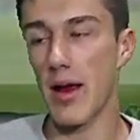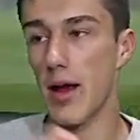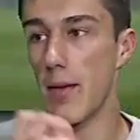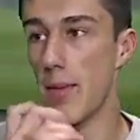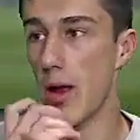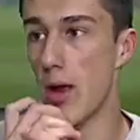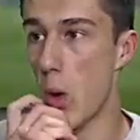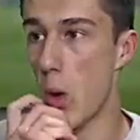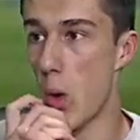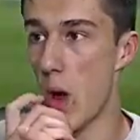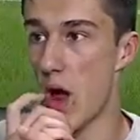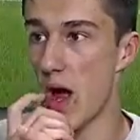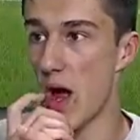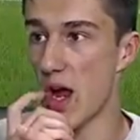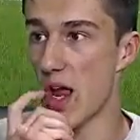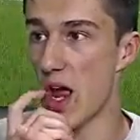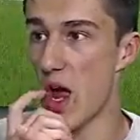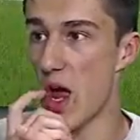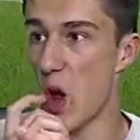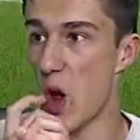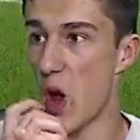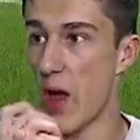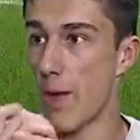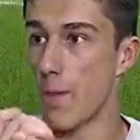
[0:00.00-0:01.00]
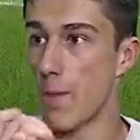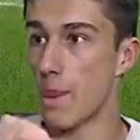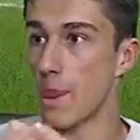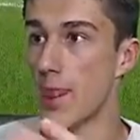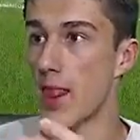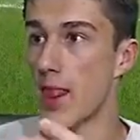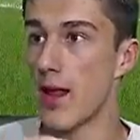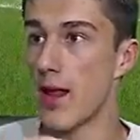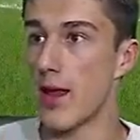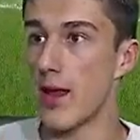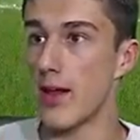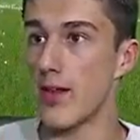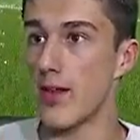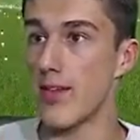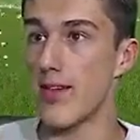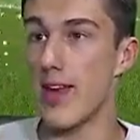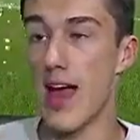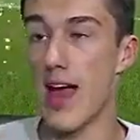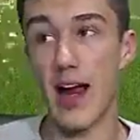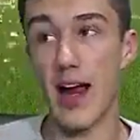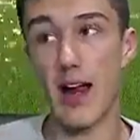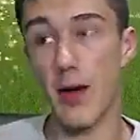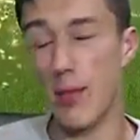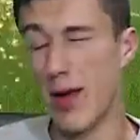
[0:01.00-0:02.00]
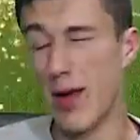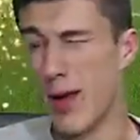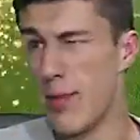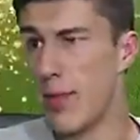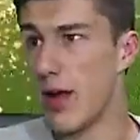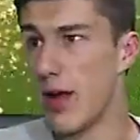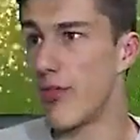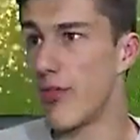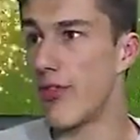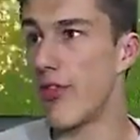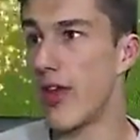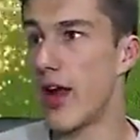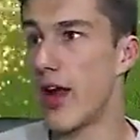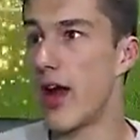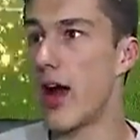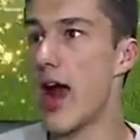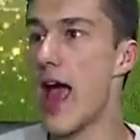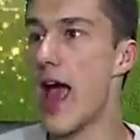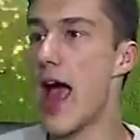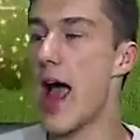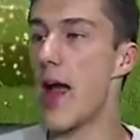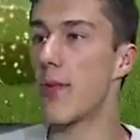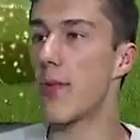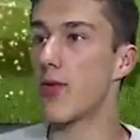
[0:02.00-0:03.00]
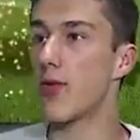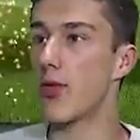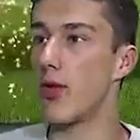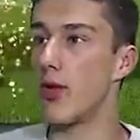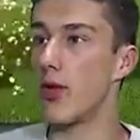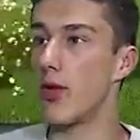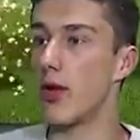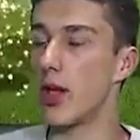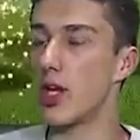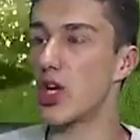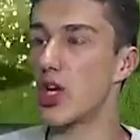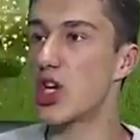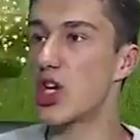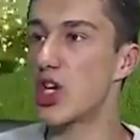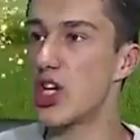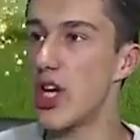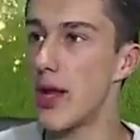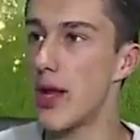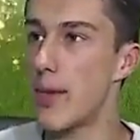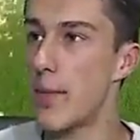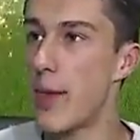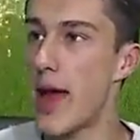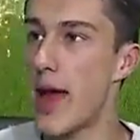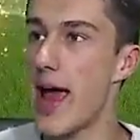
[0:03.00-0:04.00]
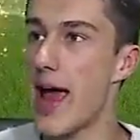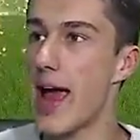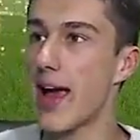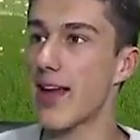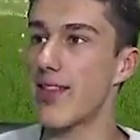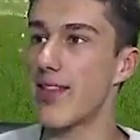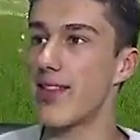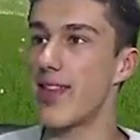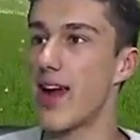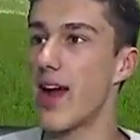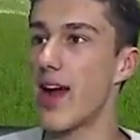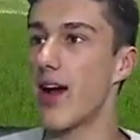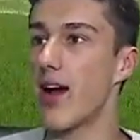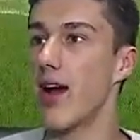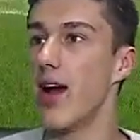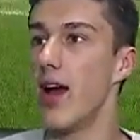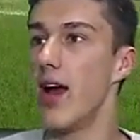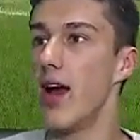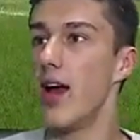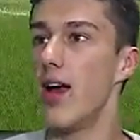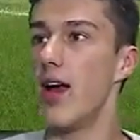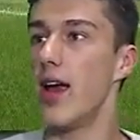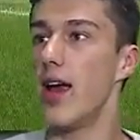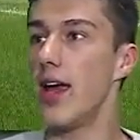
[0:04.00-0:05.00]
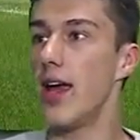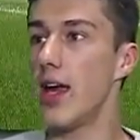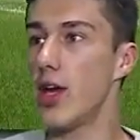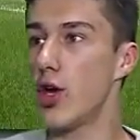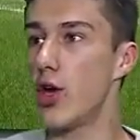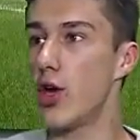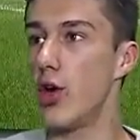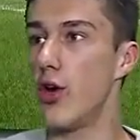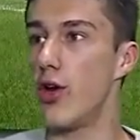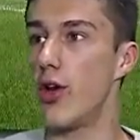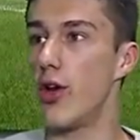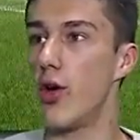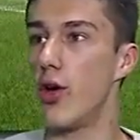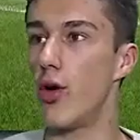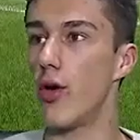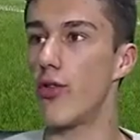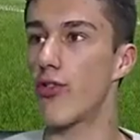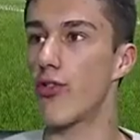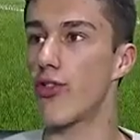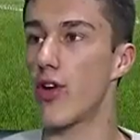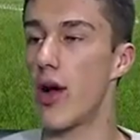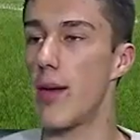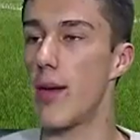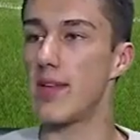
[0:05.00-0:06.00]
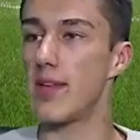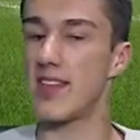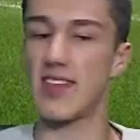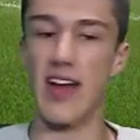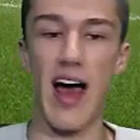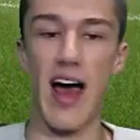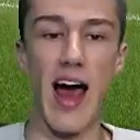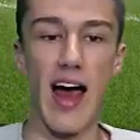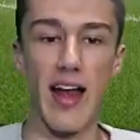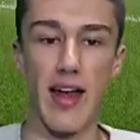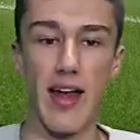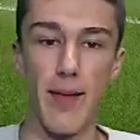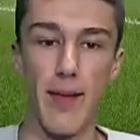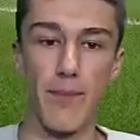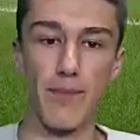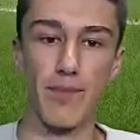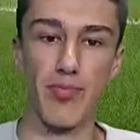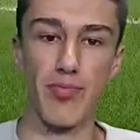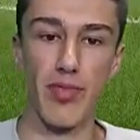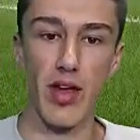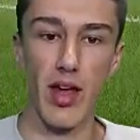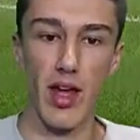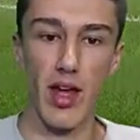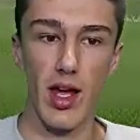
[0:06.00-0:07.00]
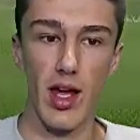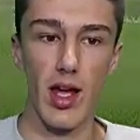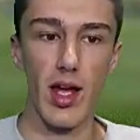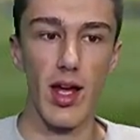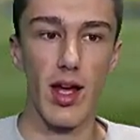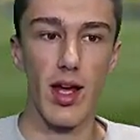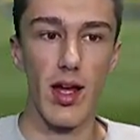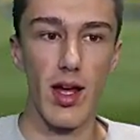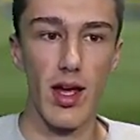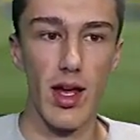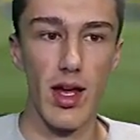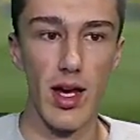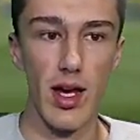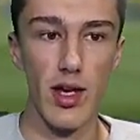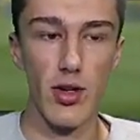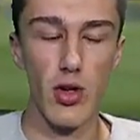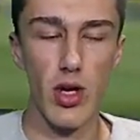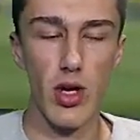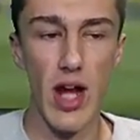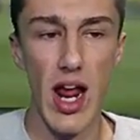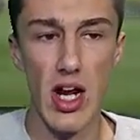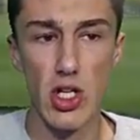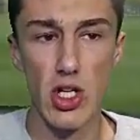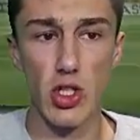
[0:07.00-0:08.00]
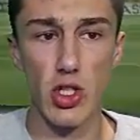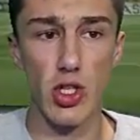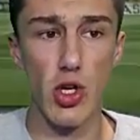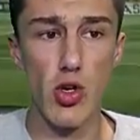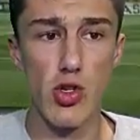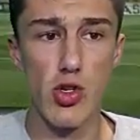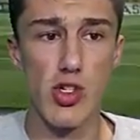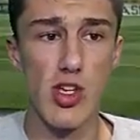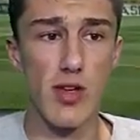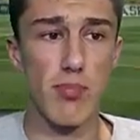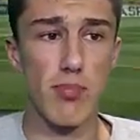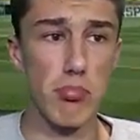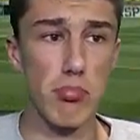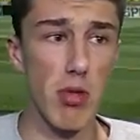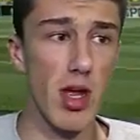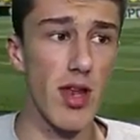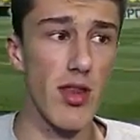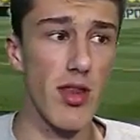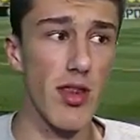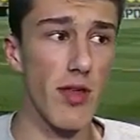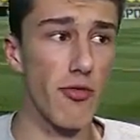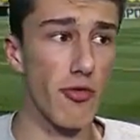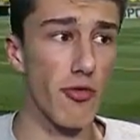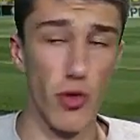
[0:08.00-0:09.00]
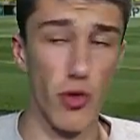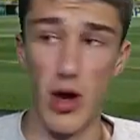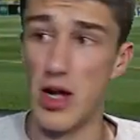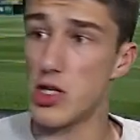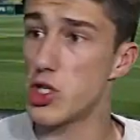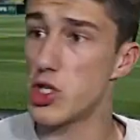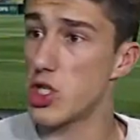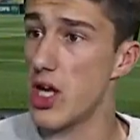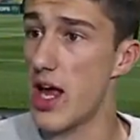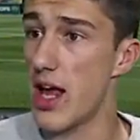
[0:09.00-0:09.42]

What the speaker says: going to be a walkout. It's not going to be a big flare. Absolutely shit pack there. Nkudu from Tottenham. And you can actually use him in the French